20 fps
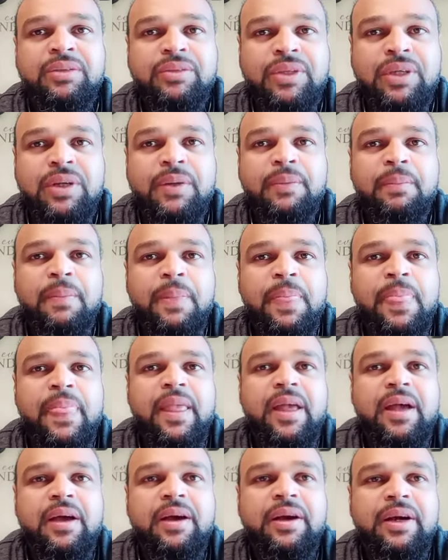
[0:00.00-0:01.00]
Okay?
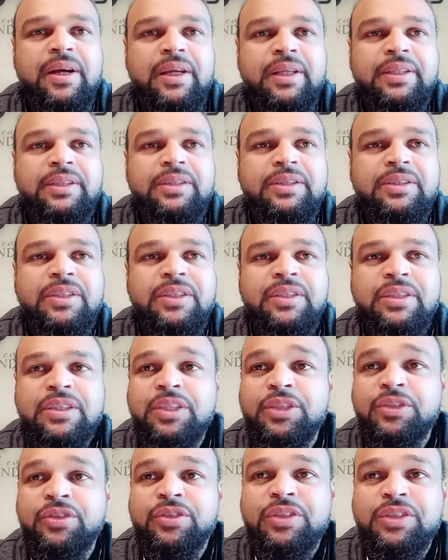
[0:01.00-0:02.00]
All right. So
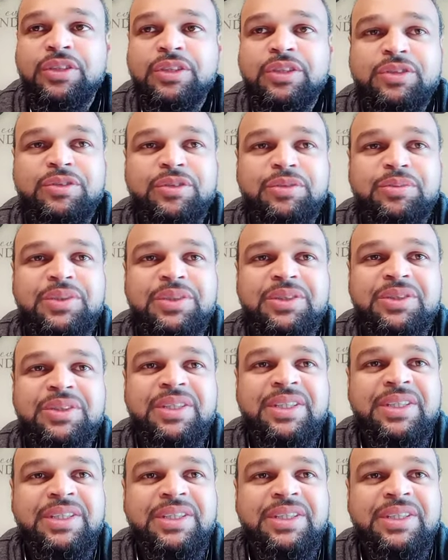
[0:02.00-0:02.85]
continuing in the scripture,